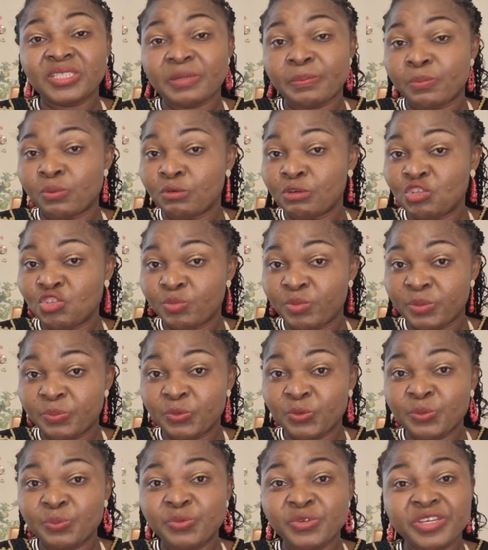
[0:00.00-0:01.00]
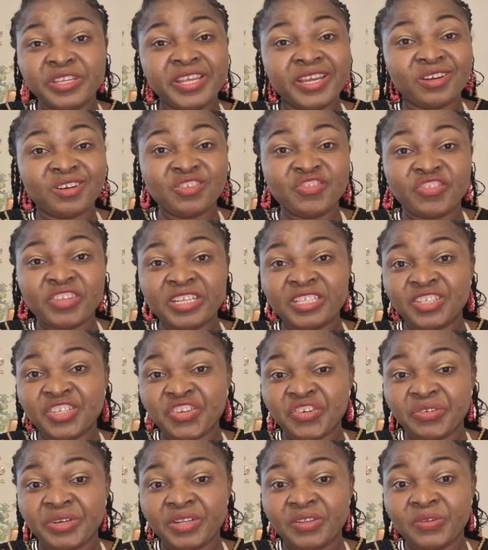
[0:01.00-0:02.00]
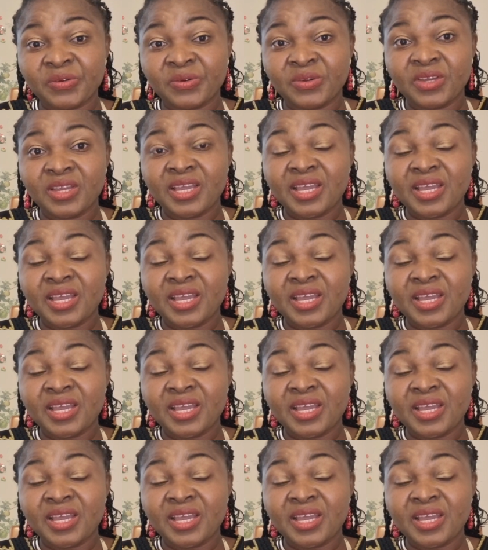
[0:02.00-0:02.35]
approach people being a content creator.